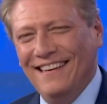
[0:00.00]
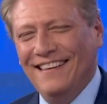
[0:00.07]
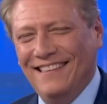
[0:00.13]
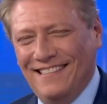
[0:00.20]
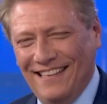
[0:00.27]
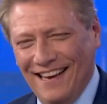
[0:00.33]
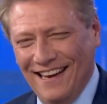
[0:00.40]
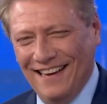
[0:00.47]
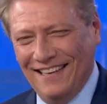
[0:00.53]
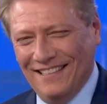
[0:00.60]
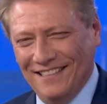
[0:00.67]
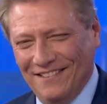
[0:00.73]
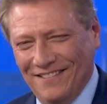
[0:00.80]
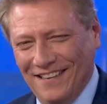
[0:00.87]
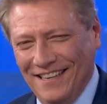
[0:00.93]

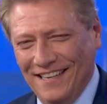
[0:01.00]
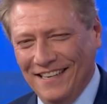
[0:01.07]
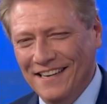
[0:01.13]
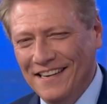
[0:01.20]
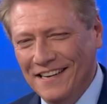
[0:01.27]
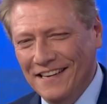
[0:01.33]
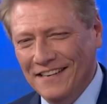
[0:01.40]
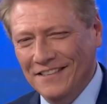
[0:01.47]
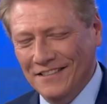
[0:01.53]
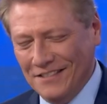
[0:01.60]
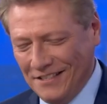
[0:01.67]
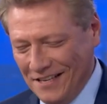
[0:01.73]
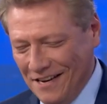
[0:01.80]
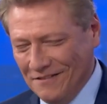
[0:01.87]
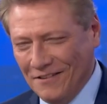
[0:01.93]
exactly right. Good
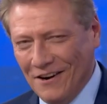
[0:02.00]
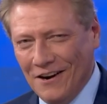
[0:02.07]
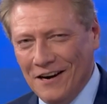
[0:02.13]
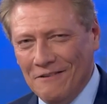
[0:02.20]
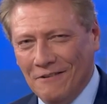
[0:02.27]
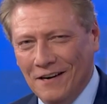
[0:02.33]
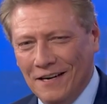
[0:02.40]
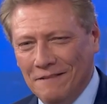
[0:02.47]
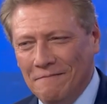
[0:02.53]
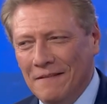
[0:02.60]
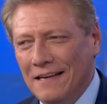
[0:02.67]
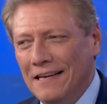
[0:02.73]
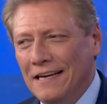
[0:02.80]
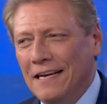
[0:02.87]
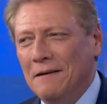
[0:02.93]
stuff. All right, Rod.